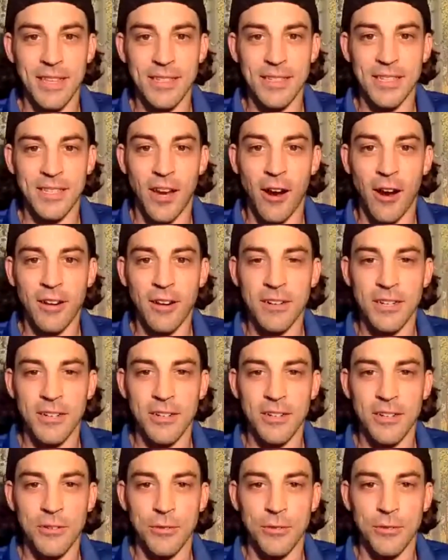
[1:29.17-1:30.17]
This is hard to
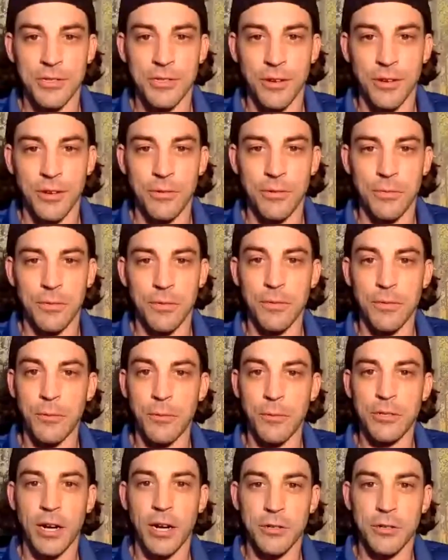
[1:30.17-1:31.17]
do. So we
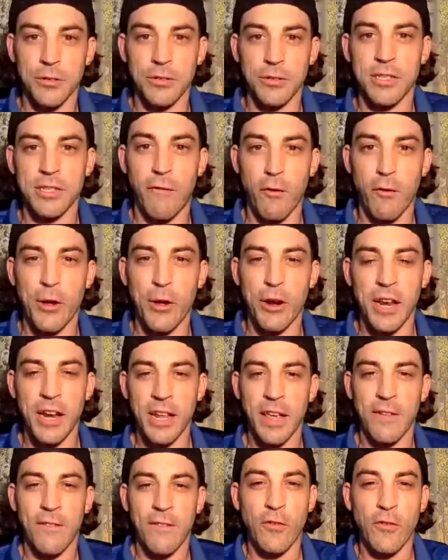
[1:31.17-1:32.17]
try to do this every Monday
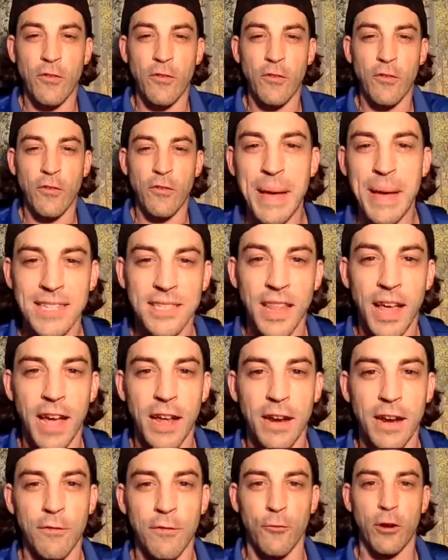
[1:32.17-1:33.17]
to give everyone a
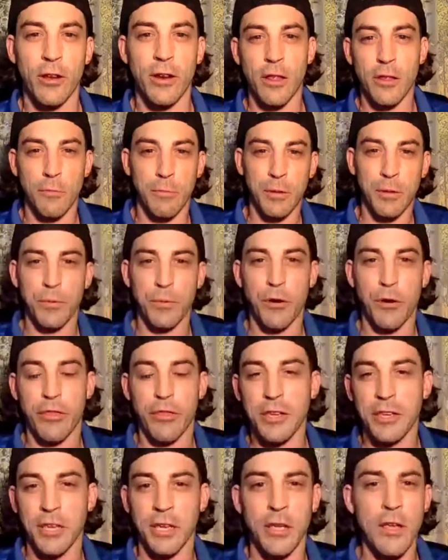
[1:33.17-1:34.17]
baseline of what other people are
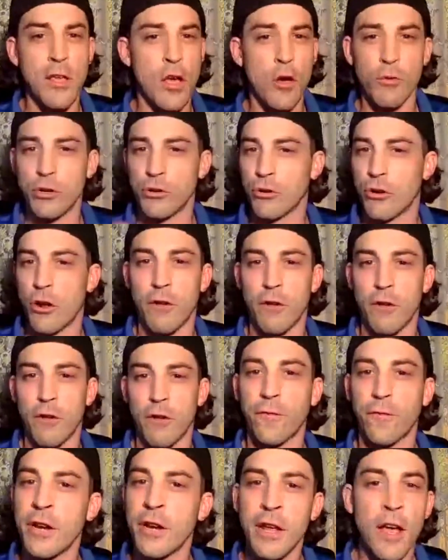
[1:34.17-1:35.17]
thinking. We do it all for
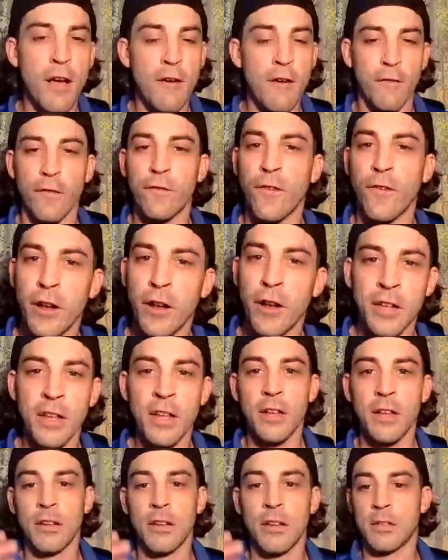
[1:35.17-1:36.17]
free, for fun,
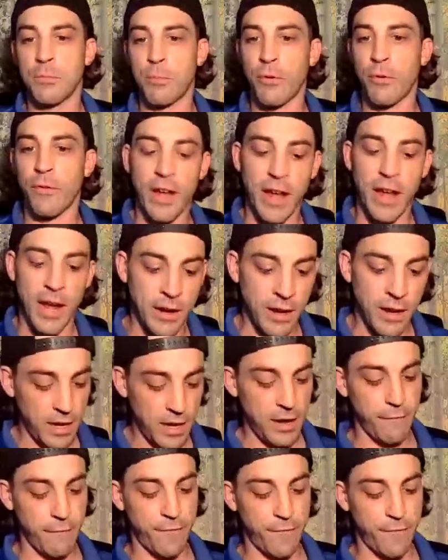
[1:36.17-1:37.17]
to provide
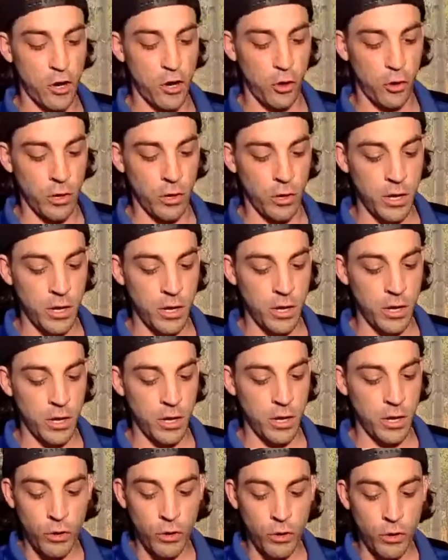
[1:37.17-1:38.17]
info.
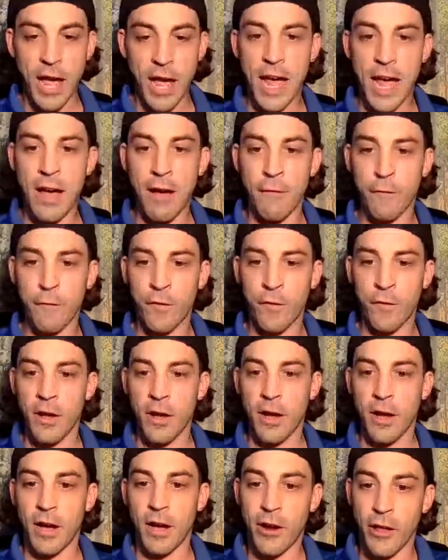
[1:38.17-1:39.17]
You have
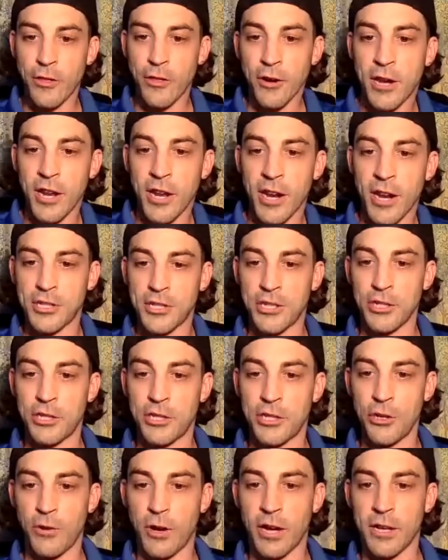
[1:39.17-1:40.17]
another connection
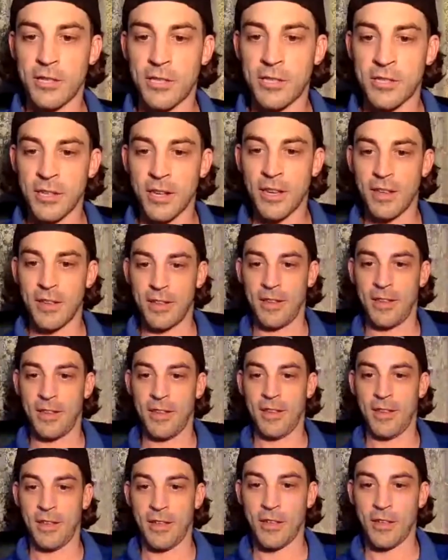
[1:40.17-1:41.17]
to us.
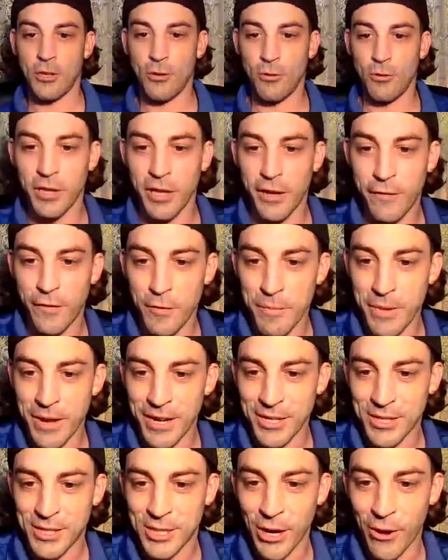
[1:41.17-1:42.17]
You live in
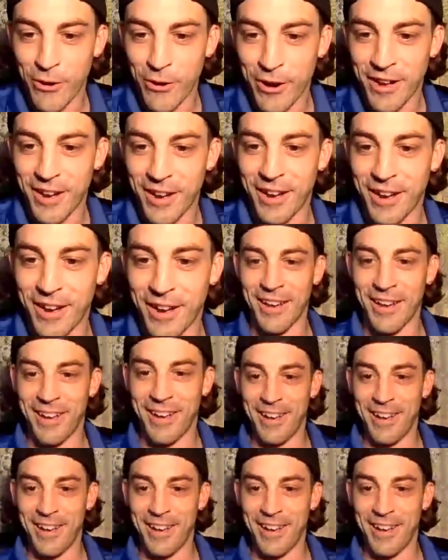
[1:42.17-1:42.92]
Minnesota.